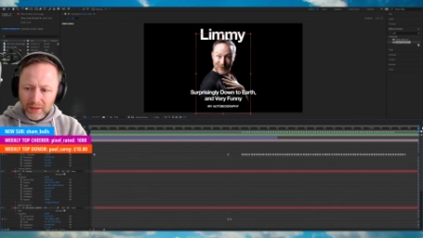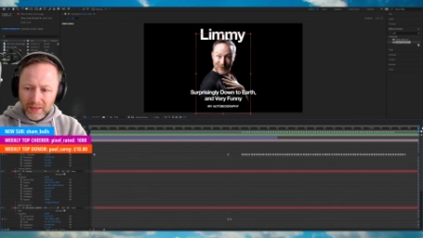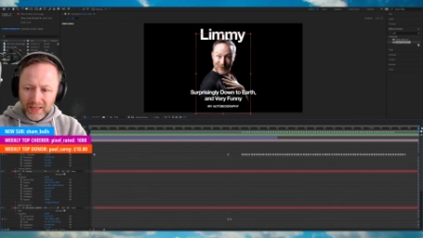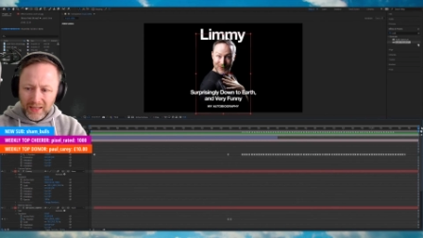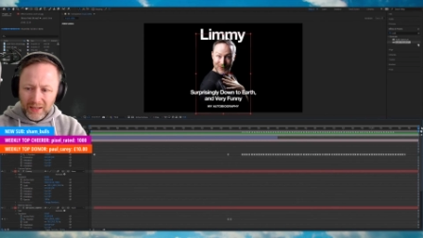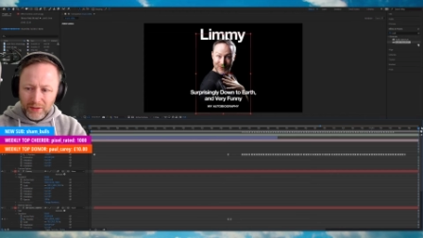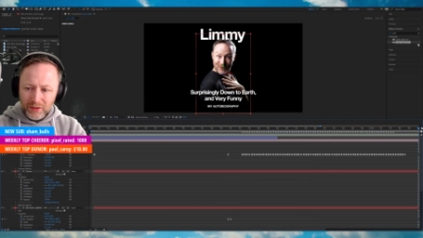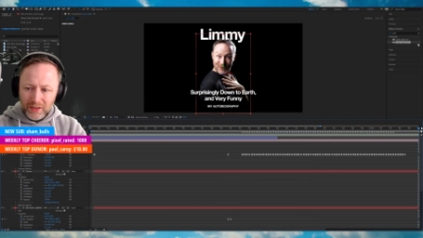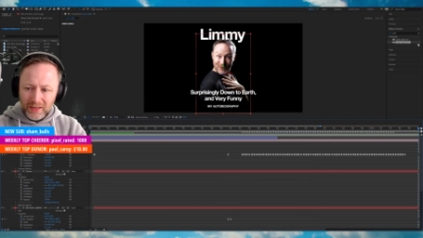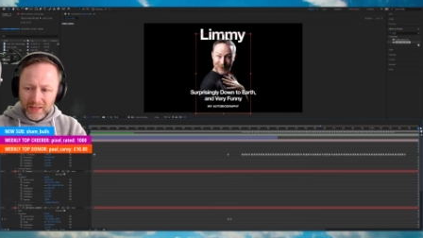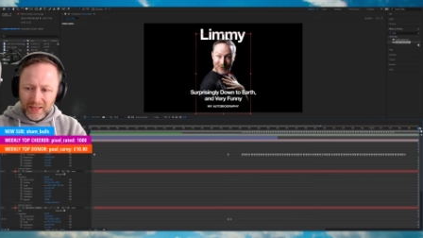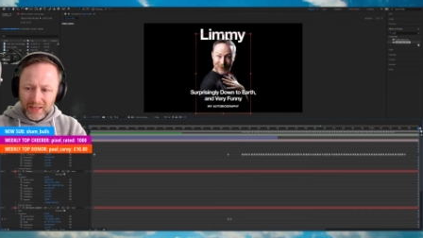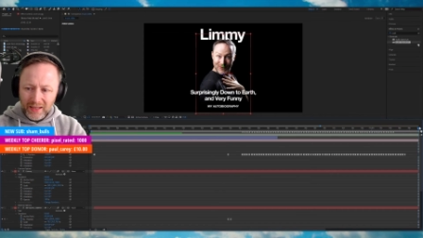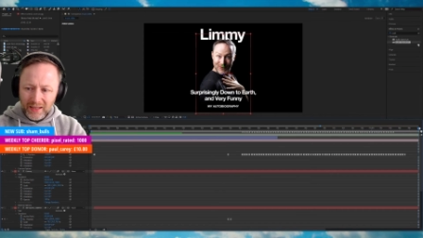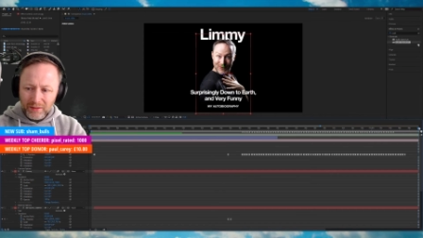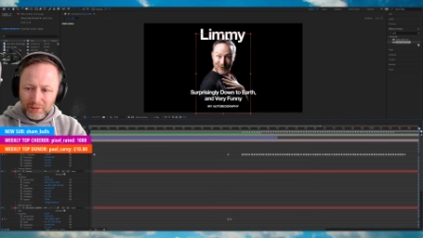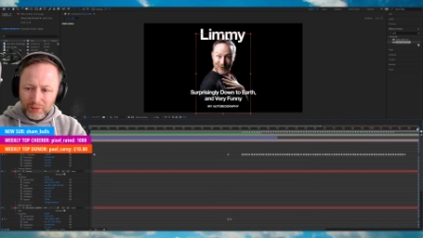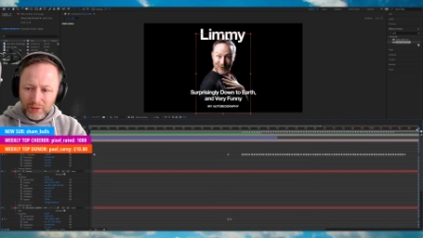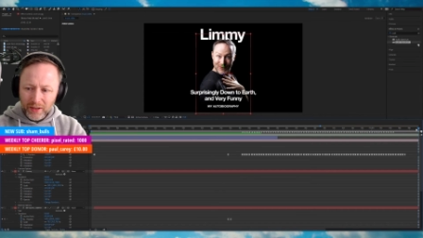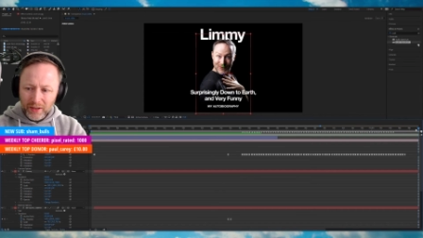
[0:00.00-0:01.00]
You didn't have to do
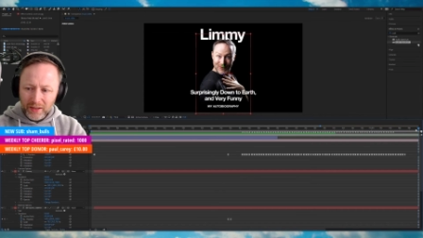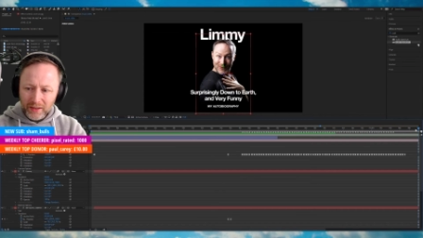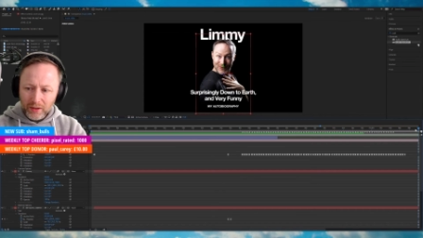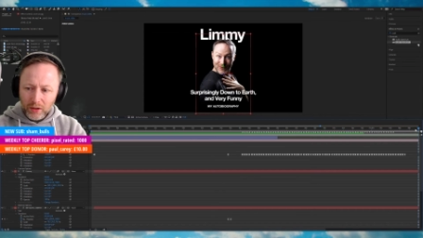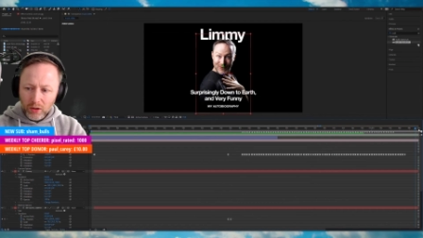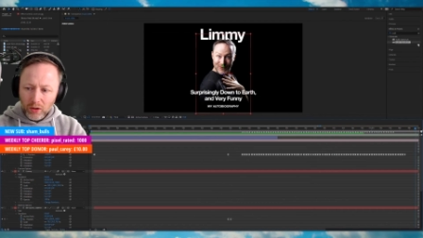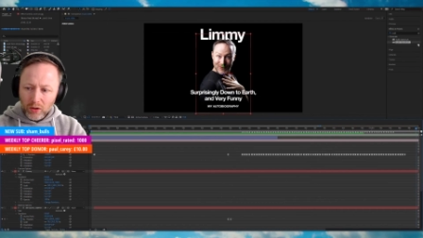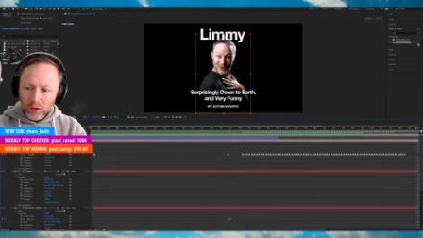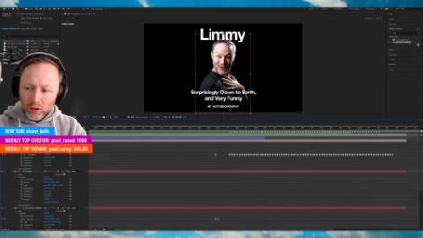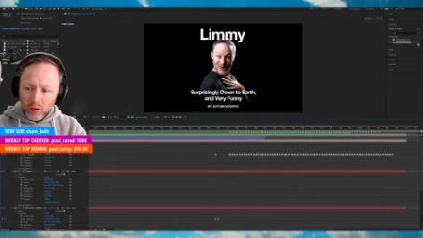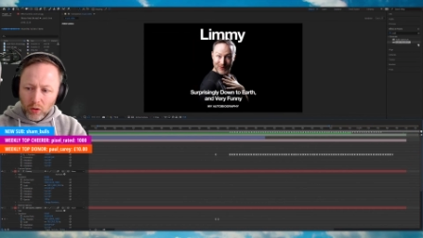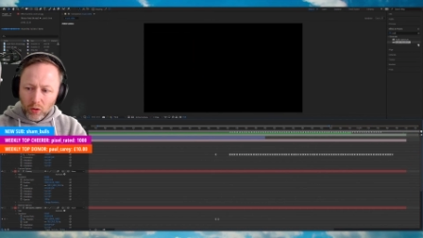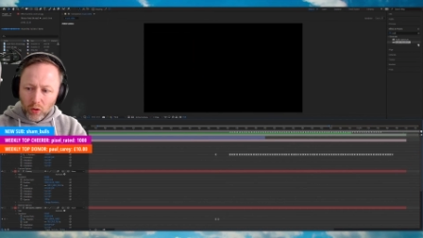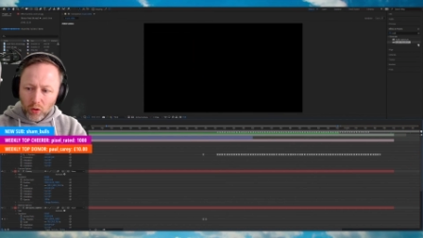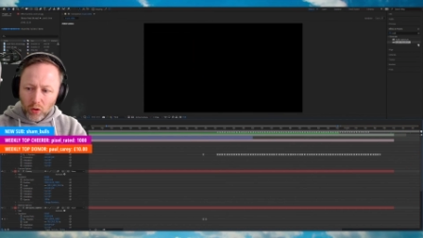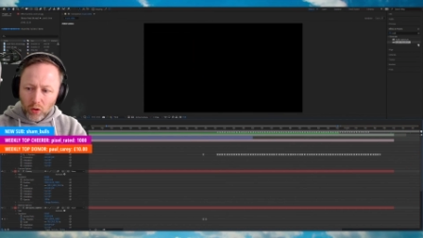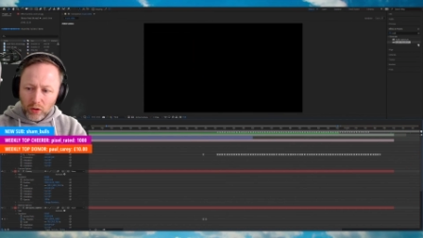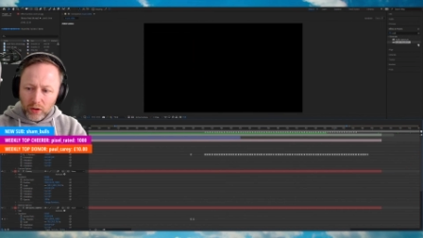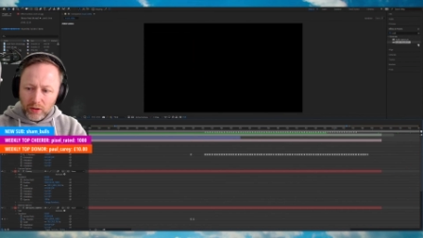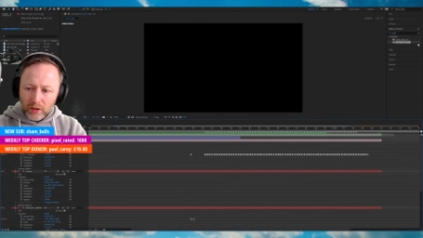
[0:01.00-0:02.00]
that, in fact.
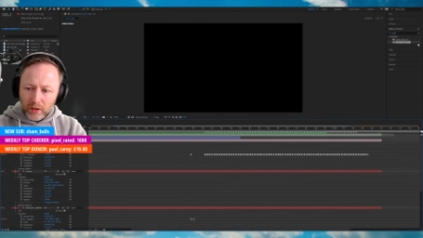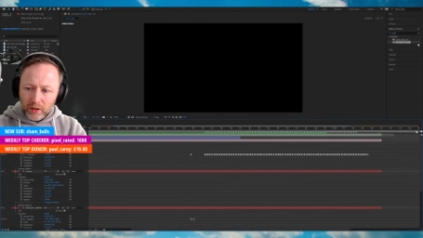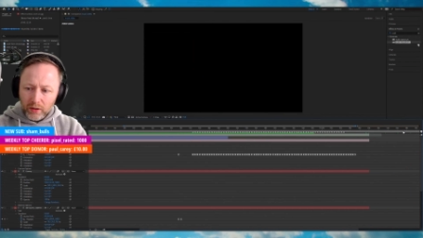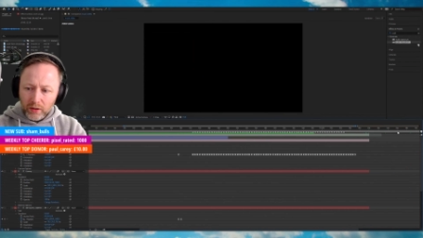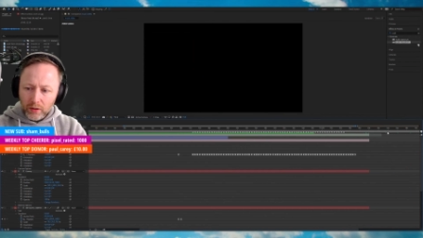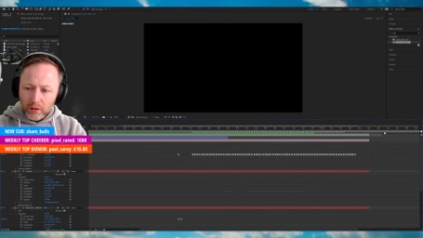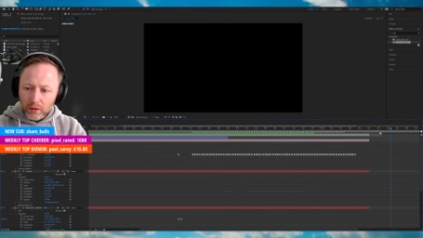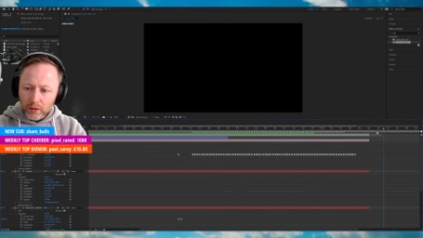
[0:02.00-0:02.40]
Oh, you did.